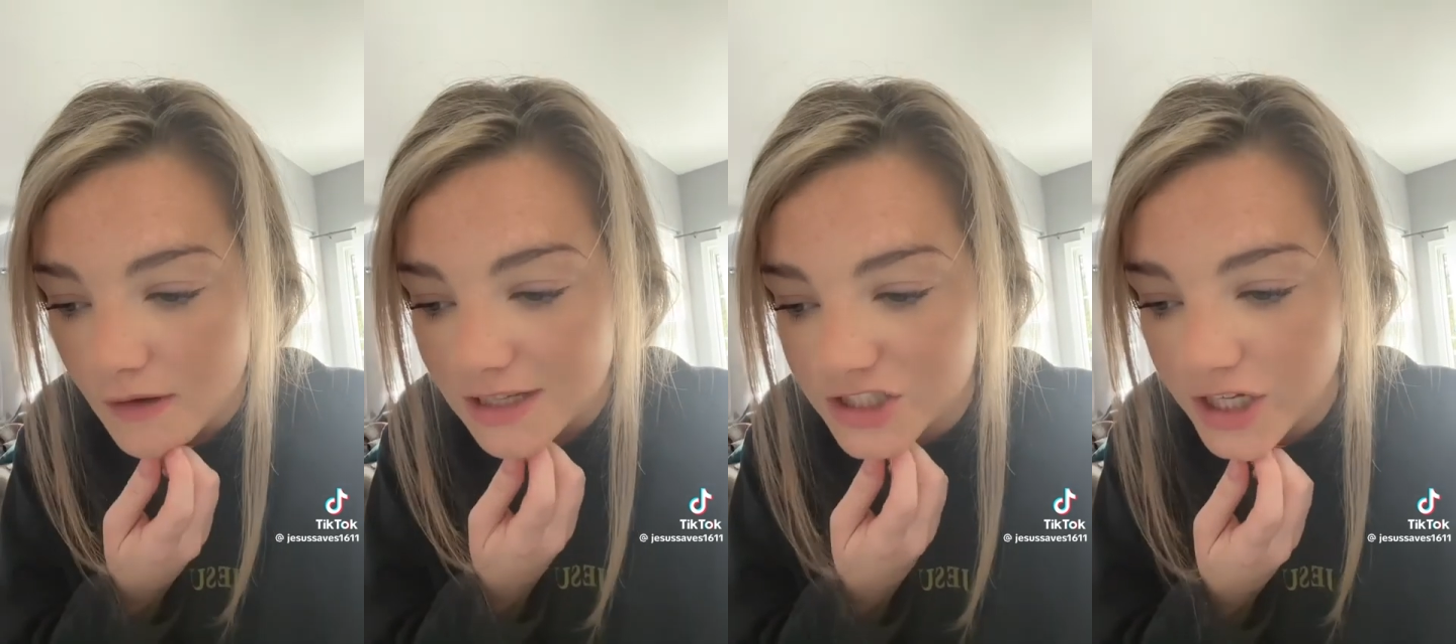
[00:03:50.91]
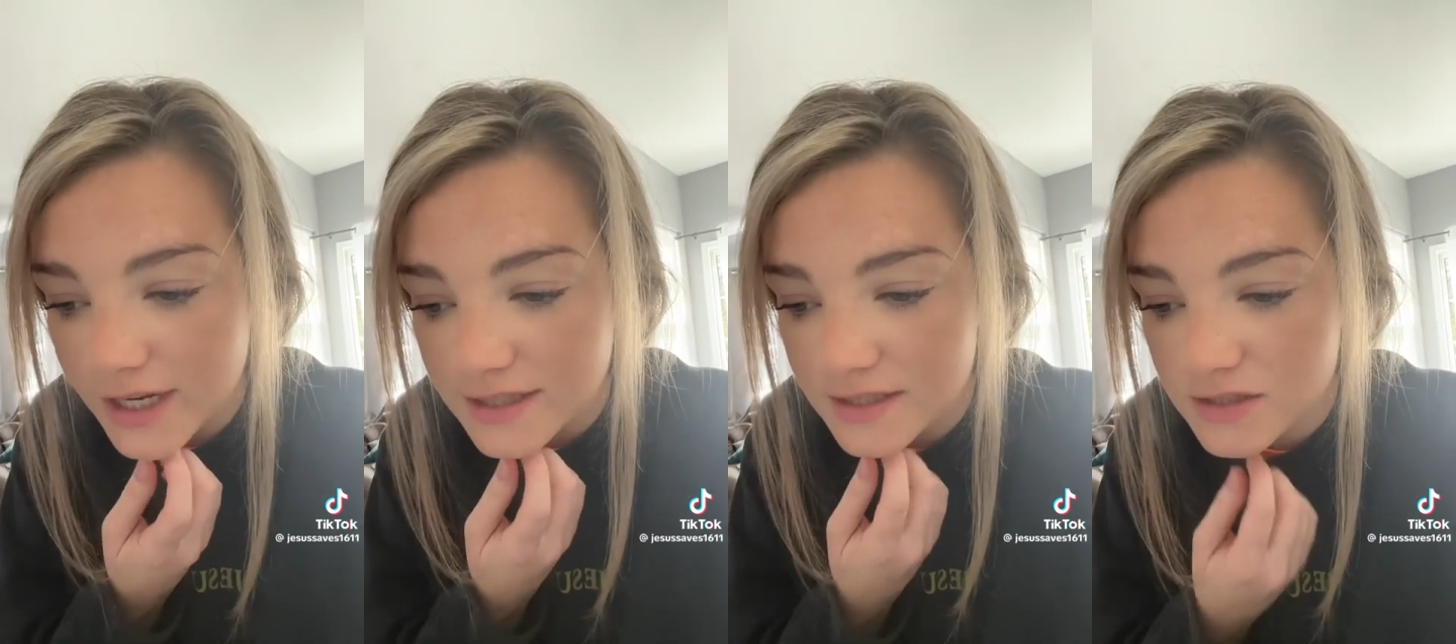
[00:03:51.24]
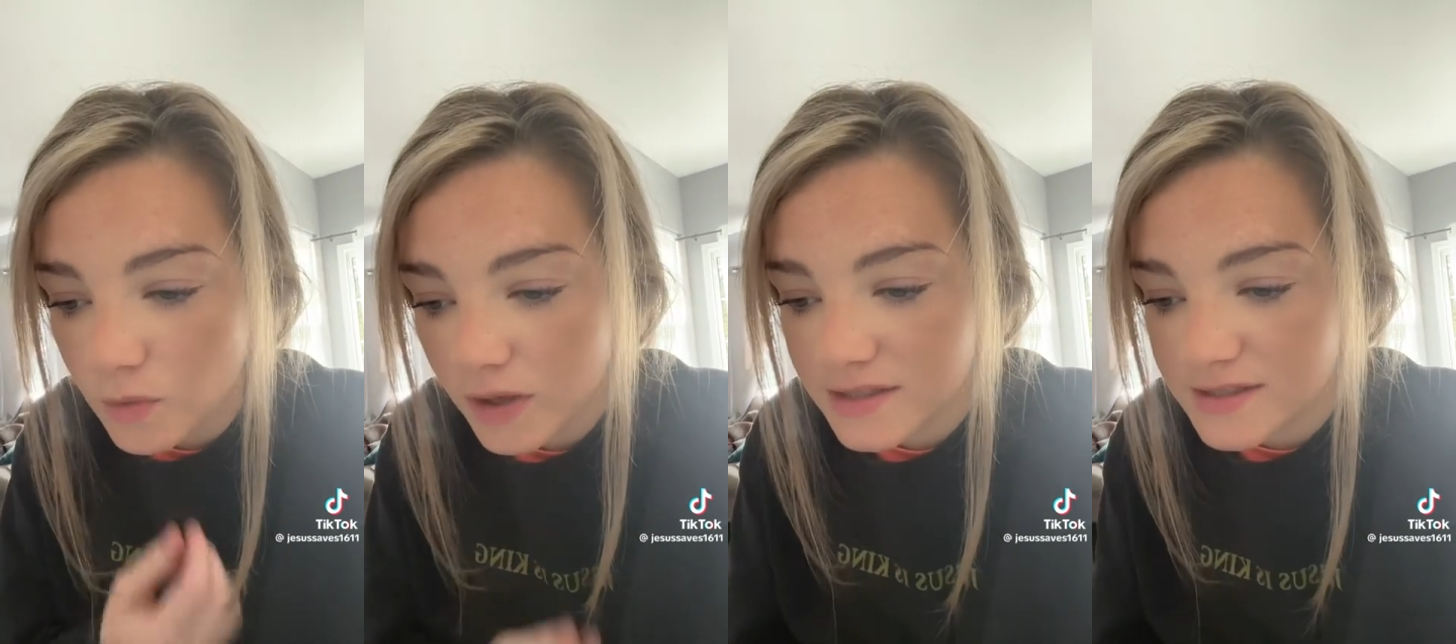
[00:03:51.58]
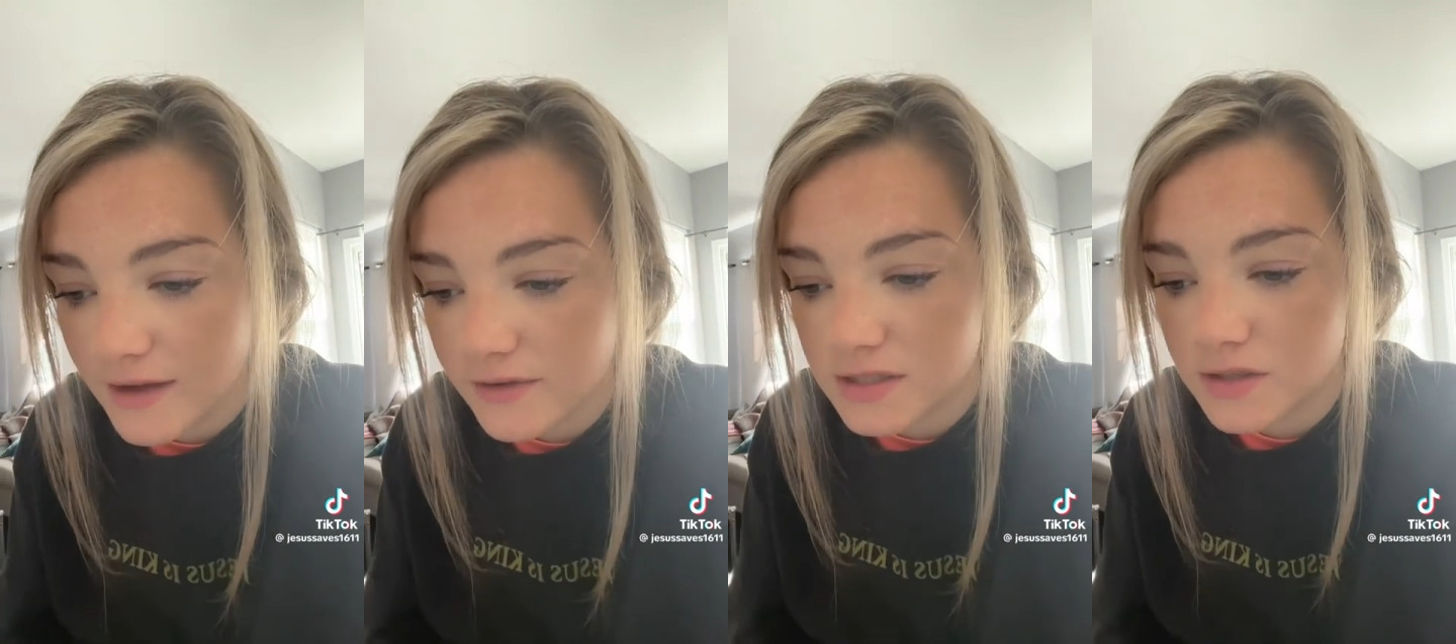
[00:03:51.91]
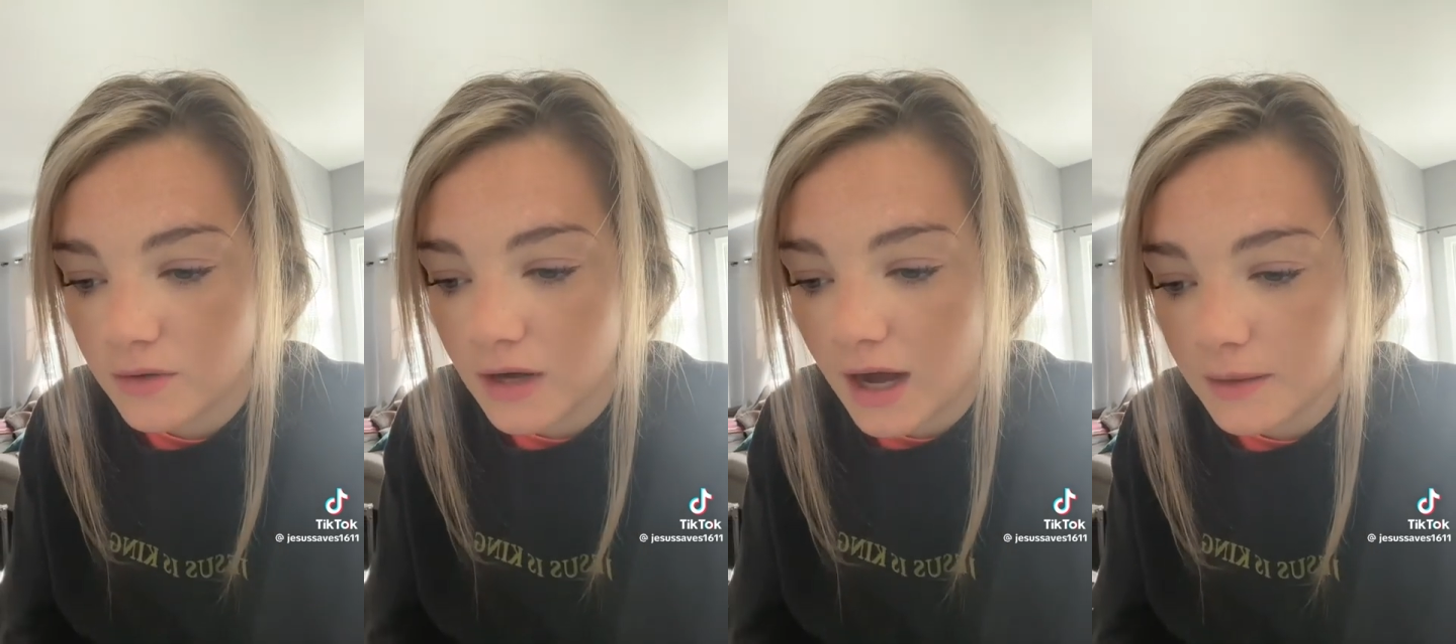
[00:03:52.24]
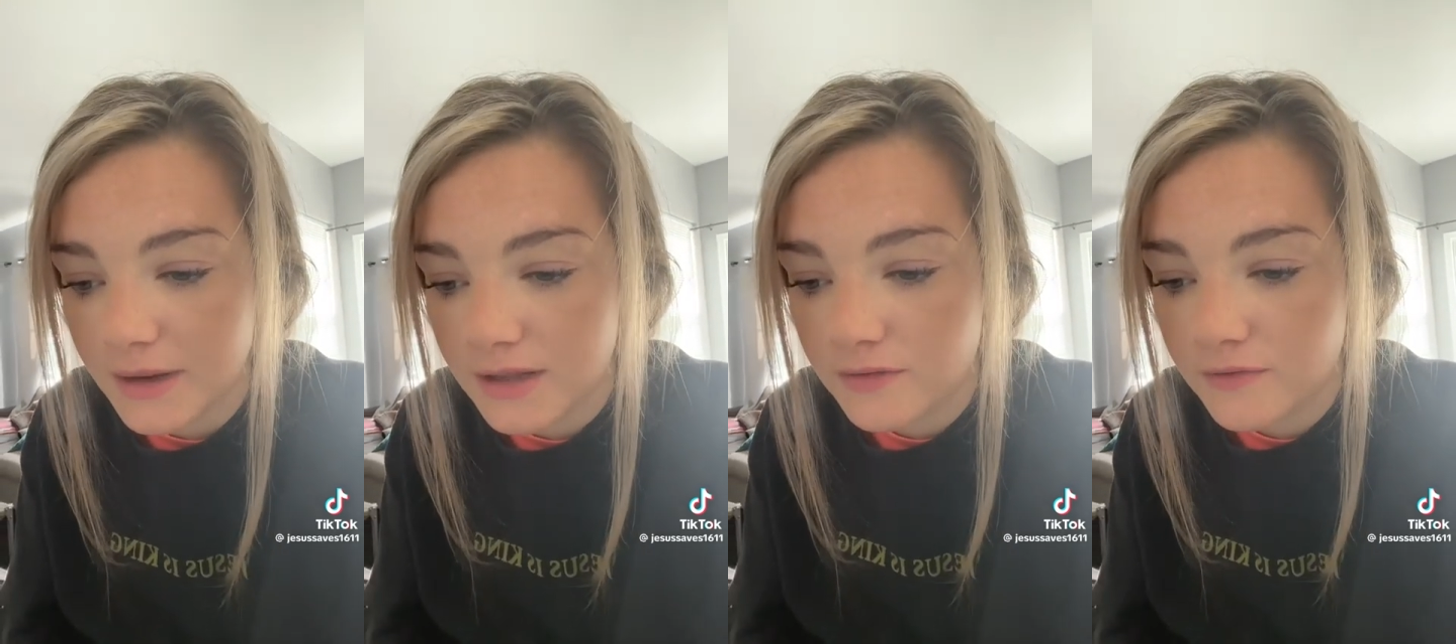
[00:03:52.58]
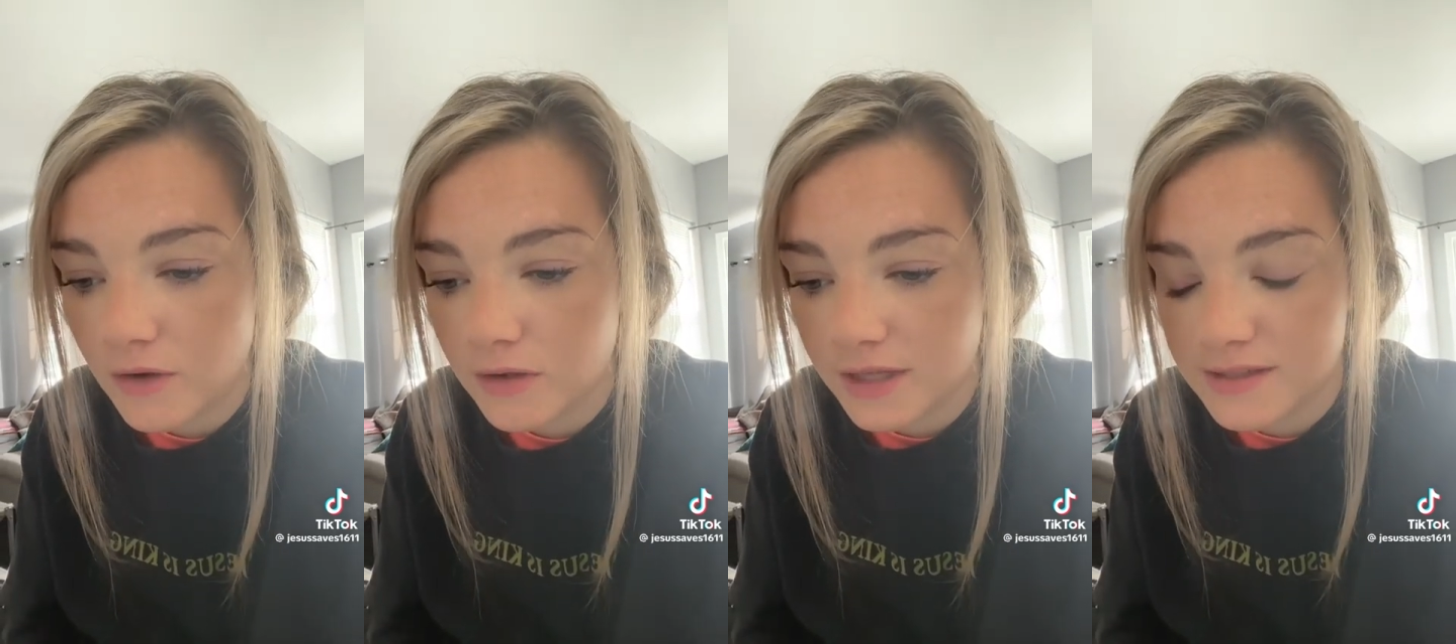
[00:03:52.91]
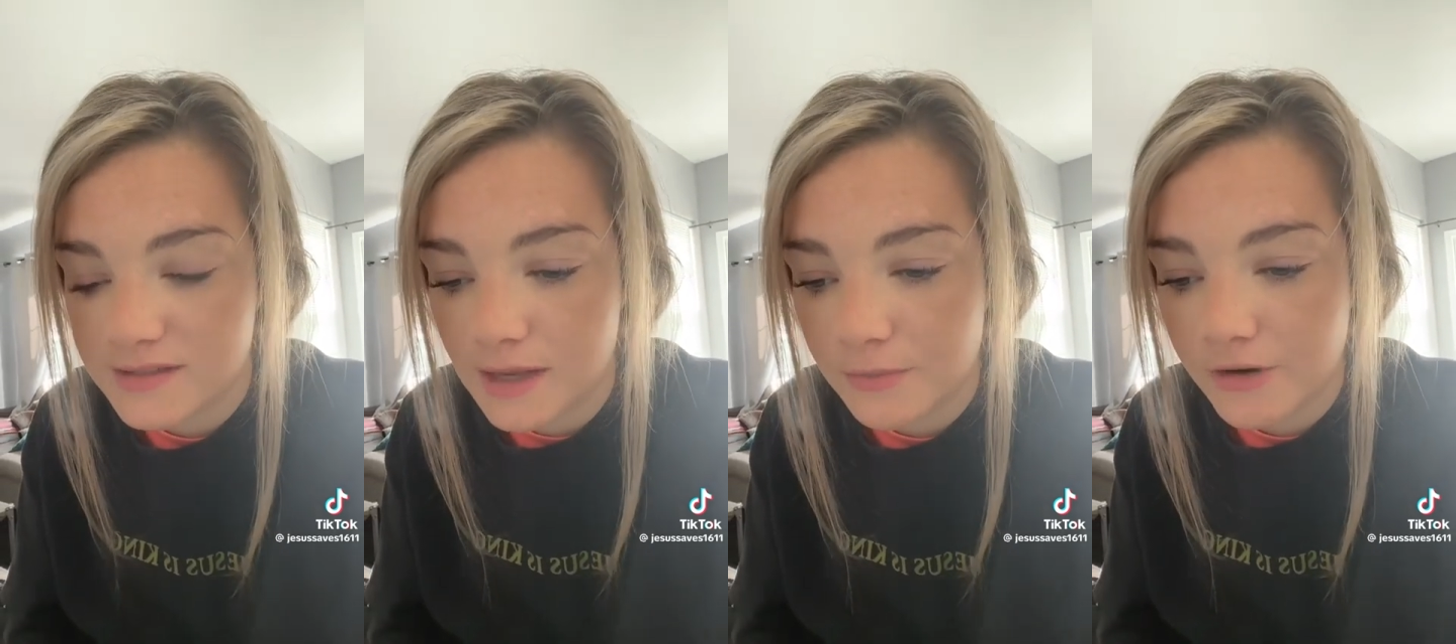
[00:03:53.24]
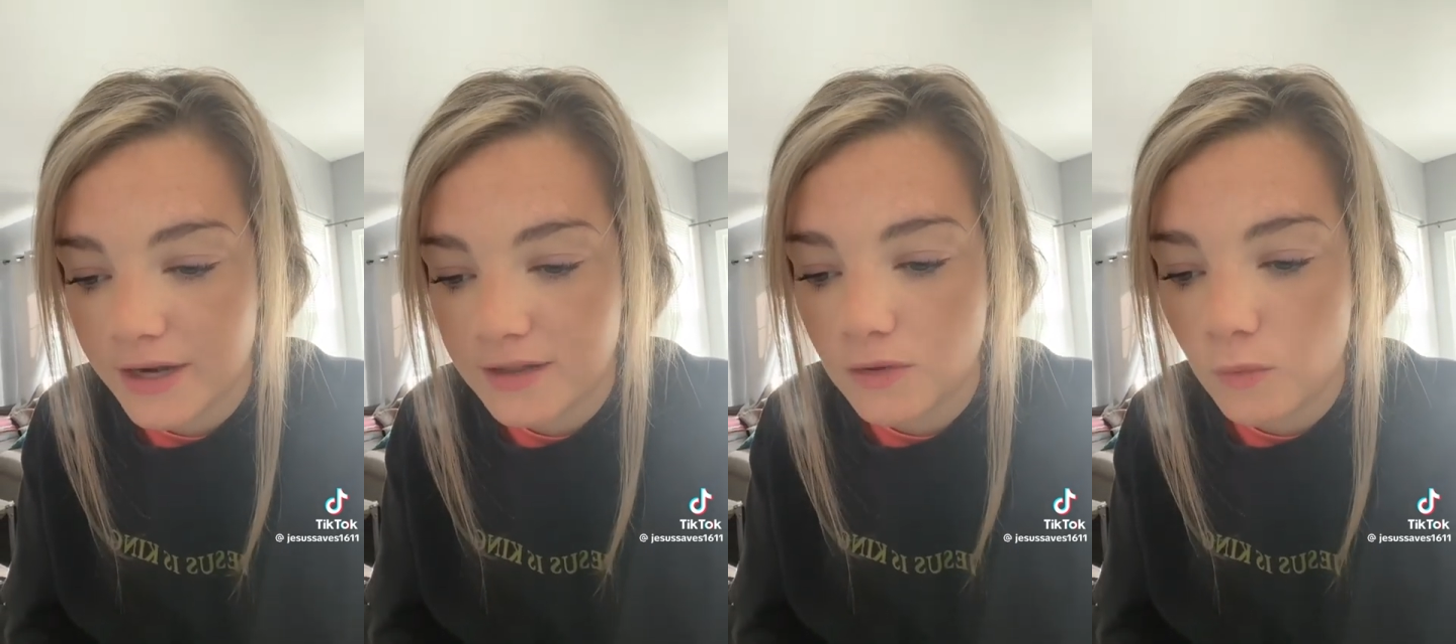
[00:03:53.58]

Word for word: Genesis one seven, "So God made the vault and separated the